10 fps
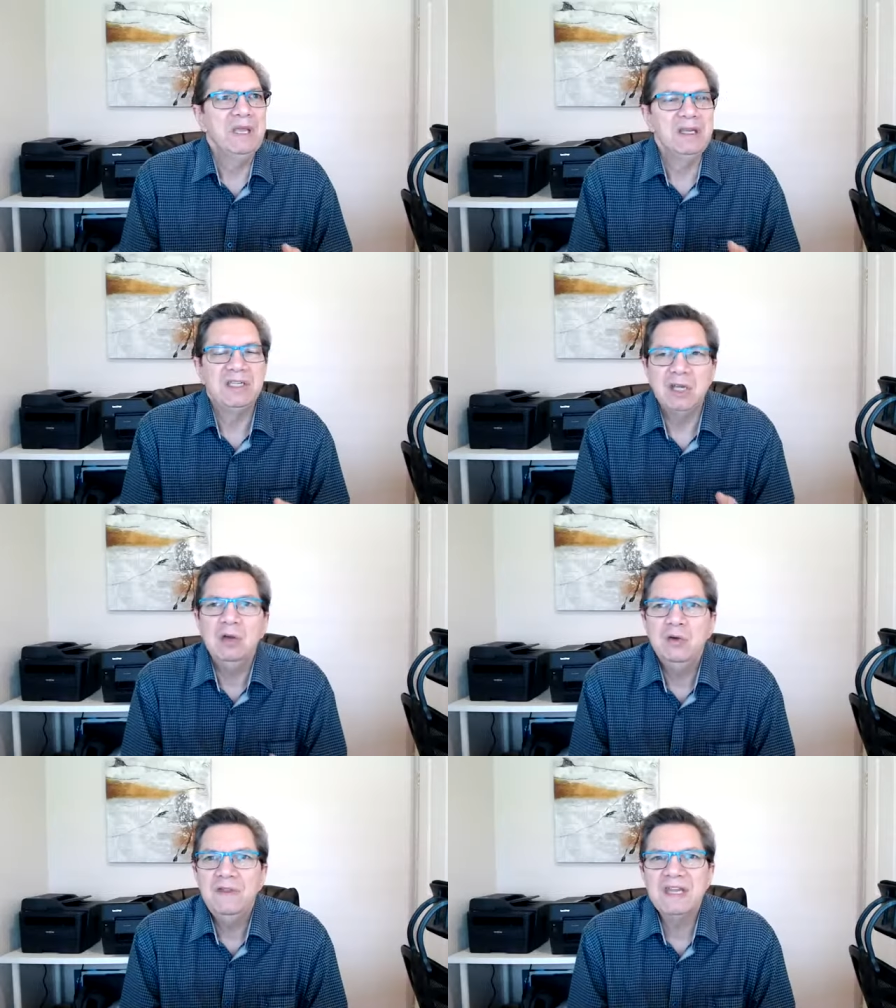
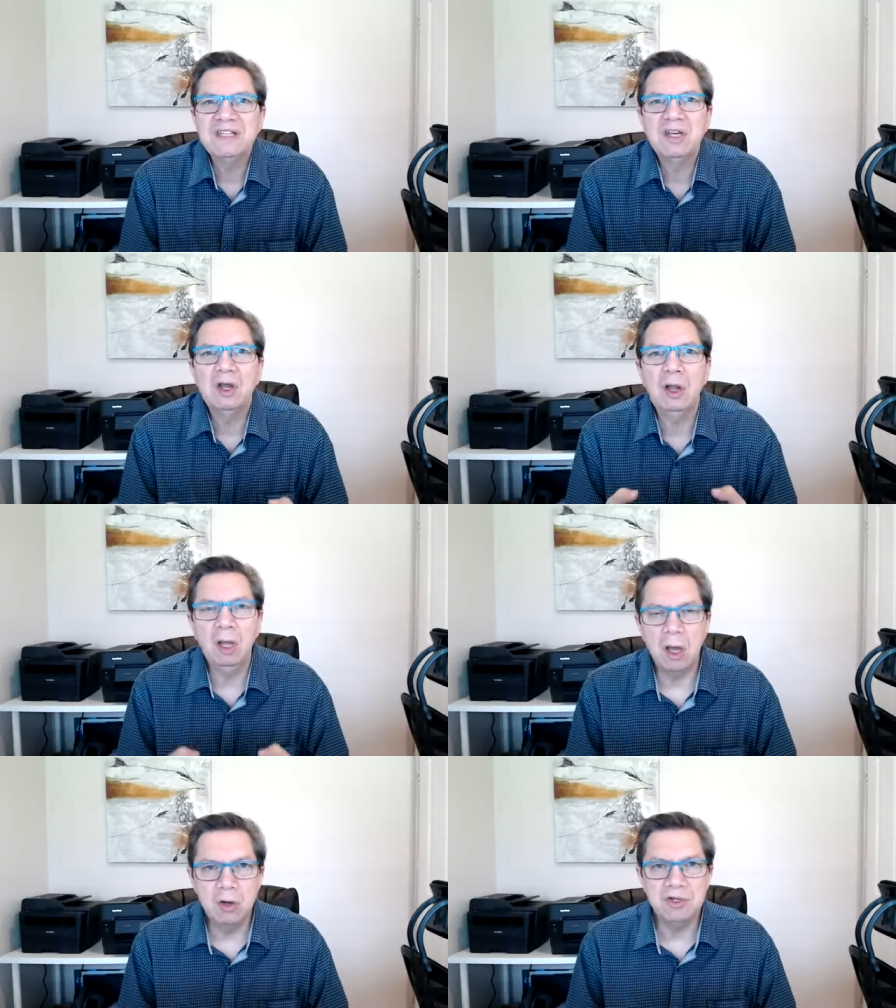to this
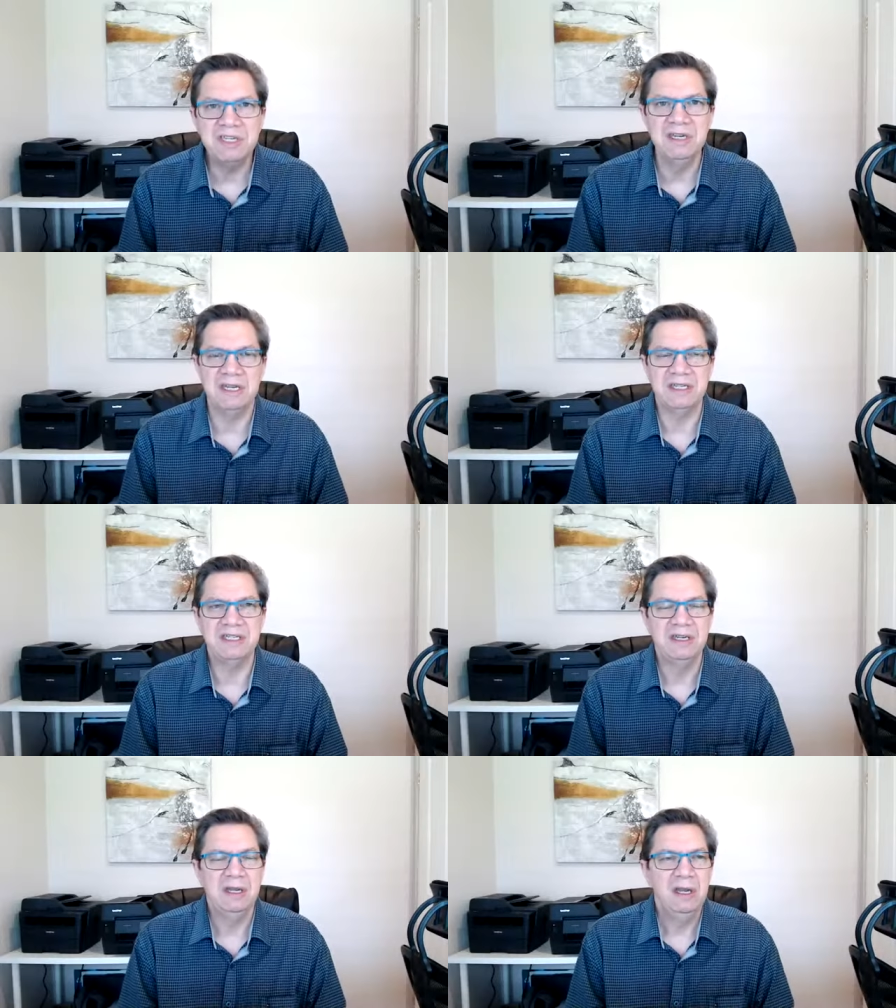
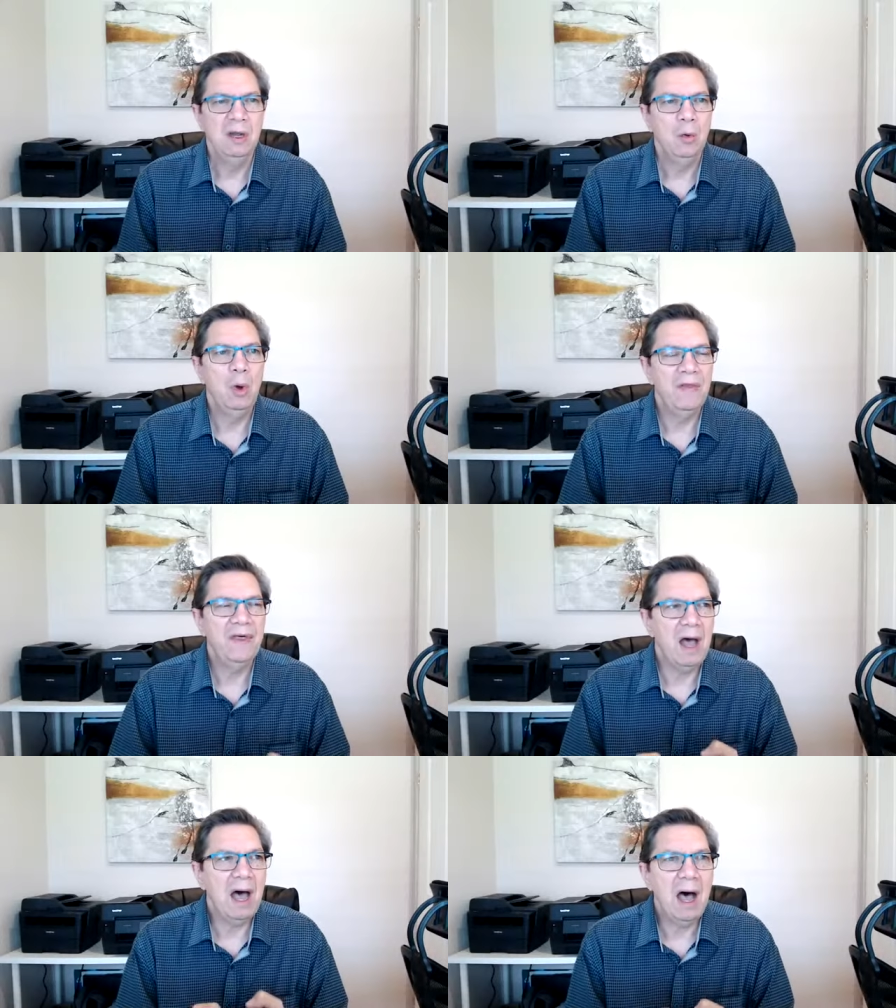closeness with
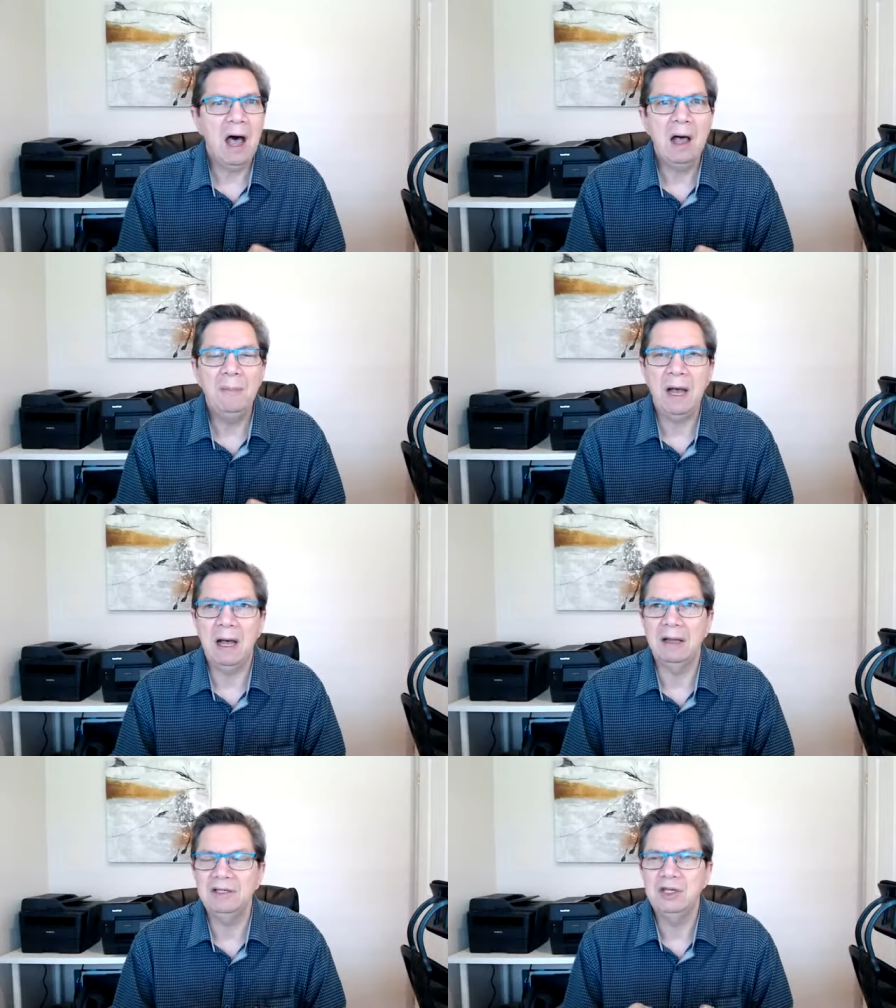
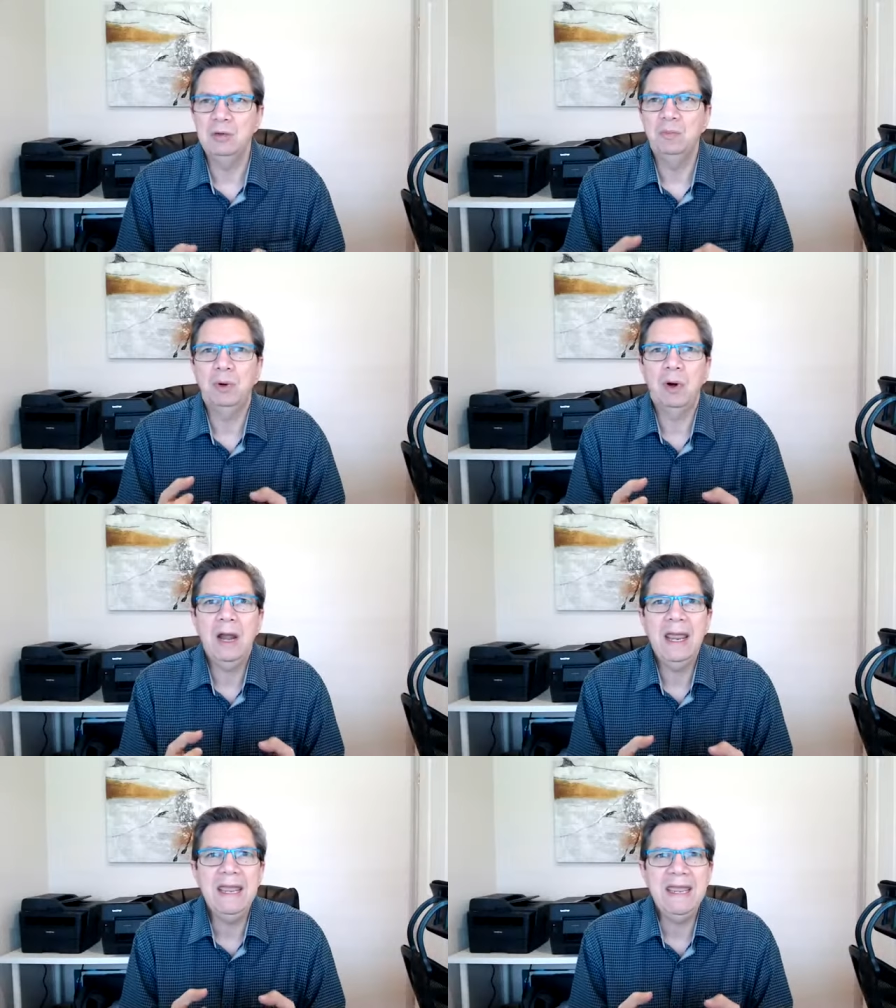Abba, to
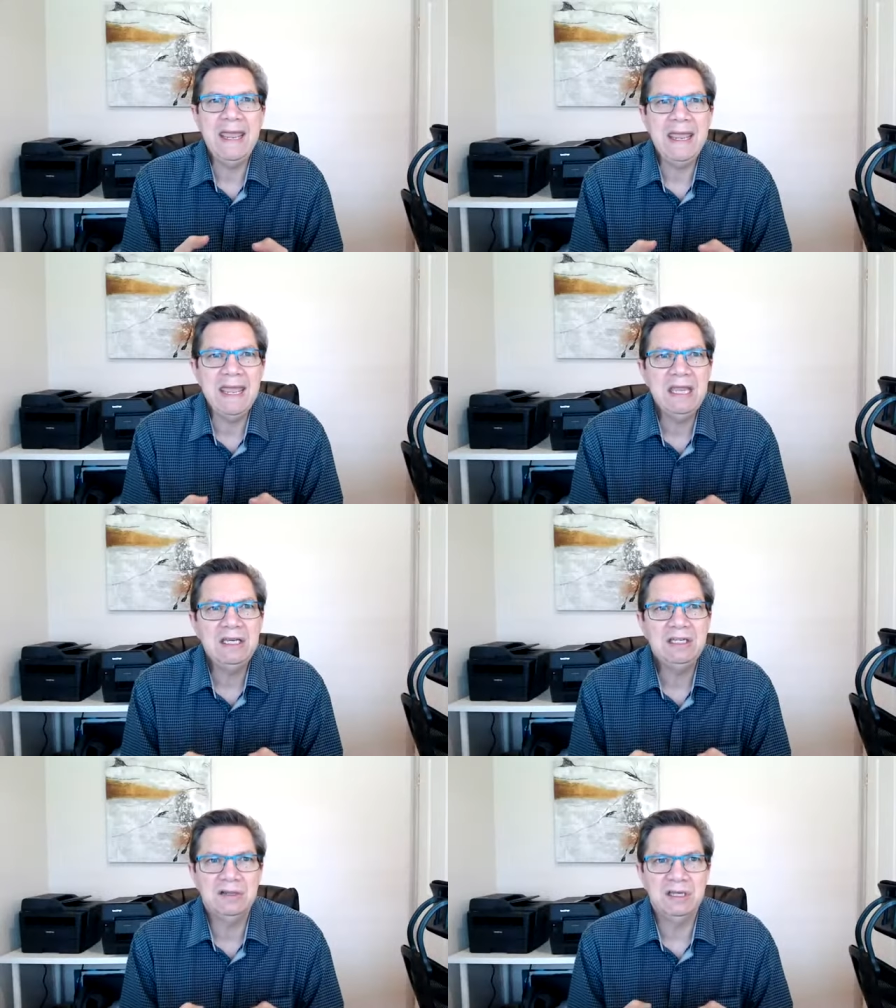pray
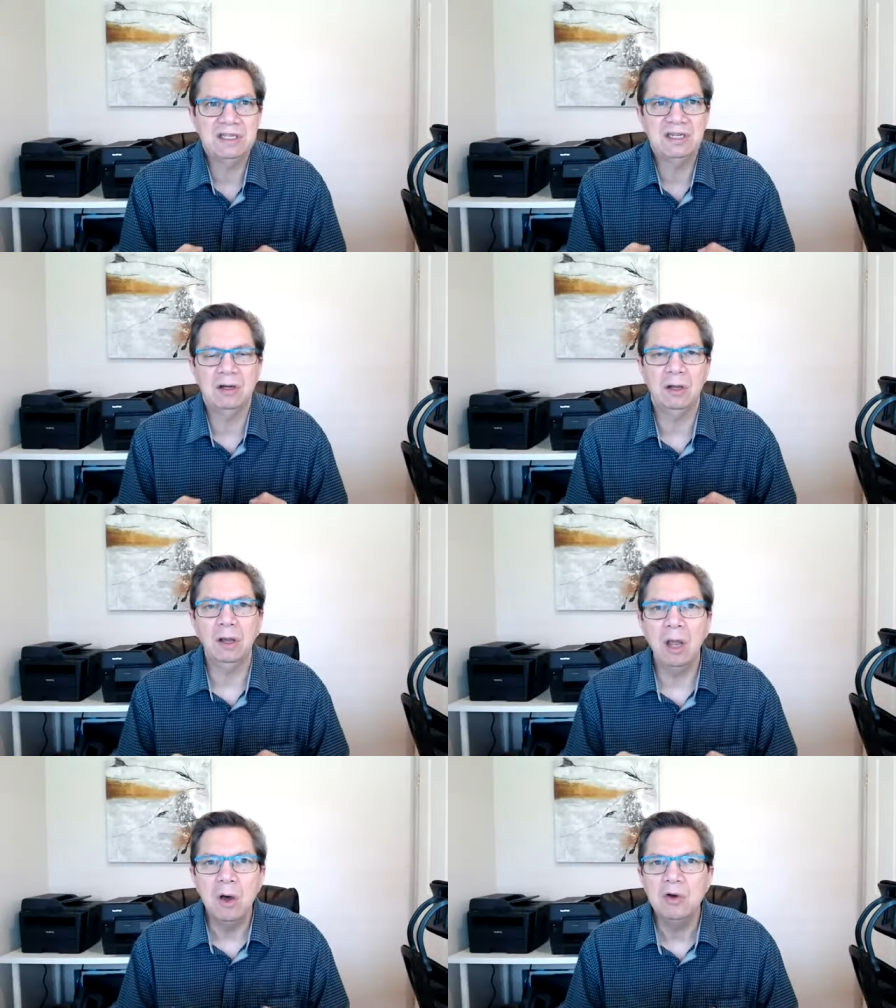into this
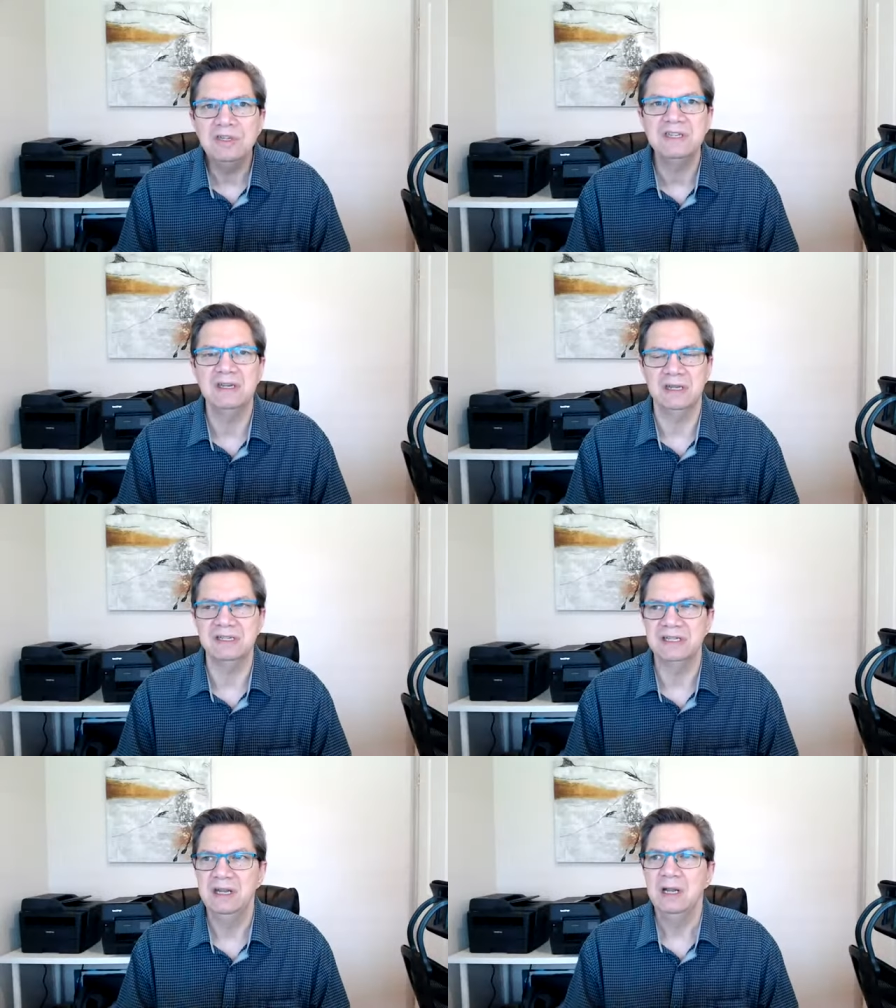
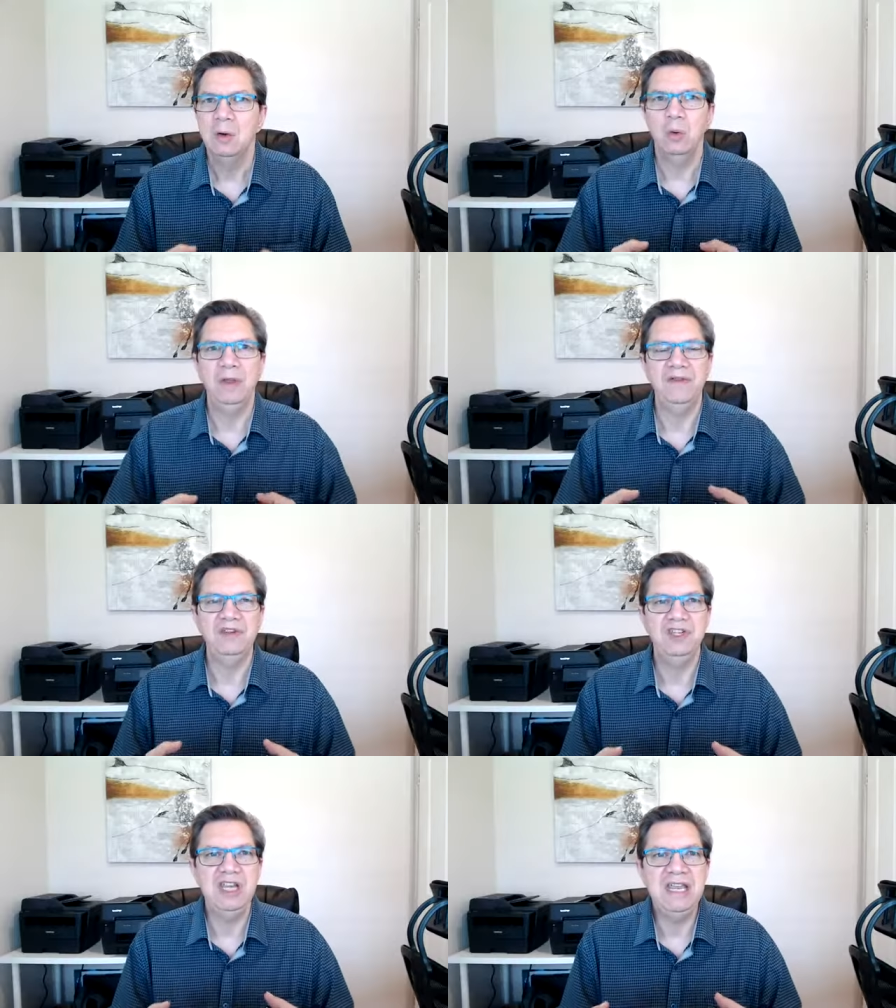closeness with
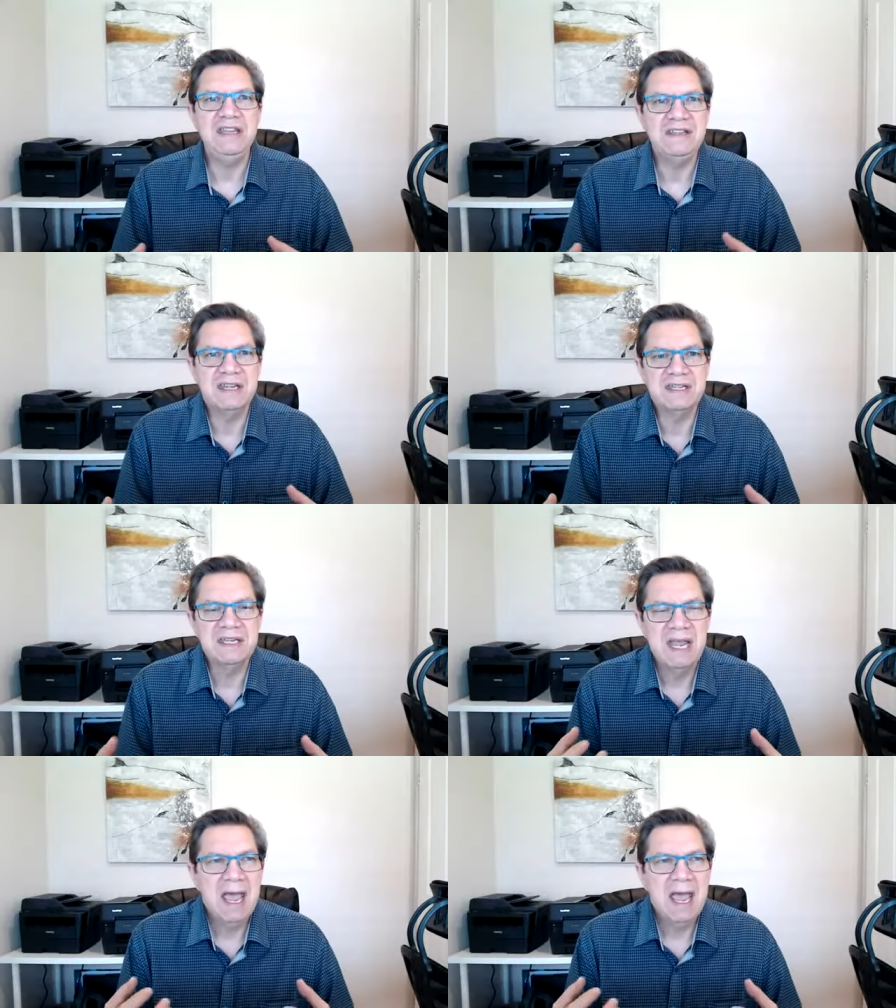Jesus,